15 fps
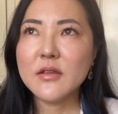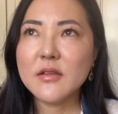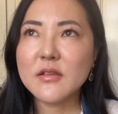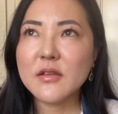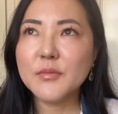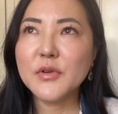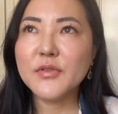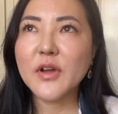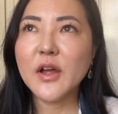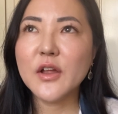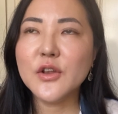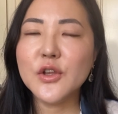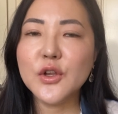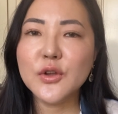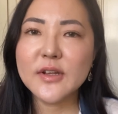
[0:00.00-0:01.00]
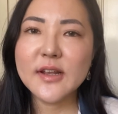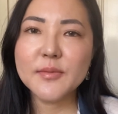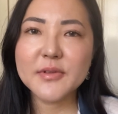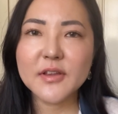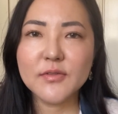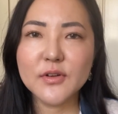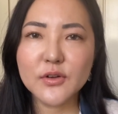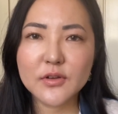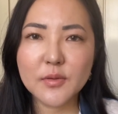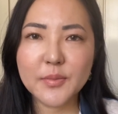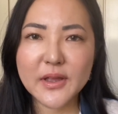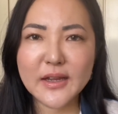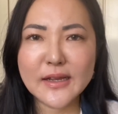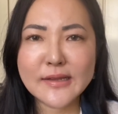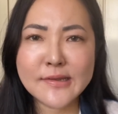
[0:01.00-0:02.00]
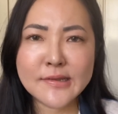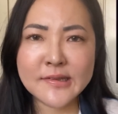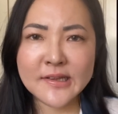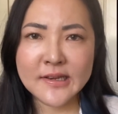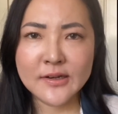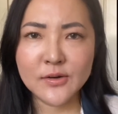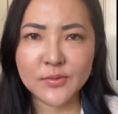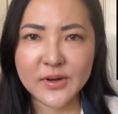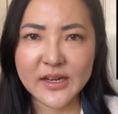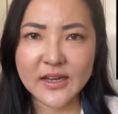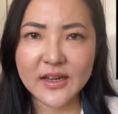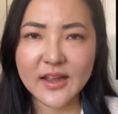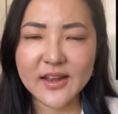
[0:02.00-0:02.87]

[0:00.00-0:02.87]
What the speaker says: some of her nude lips have looked a bit concealery.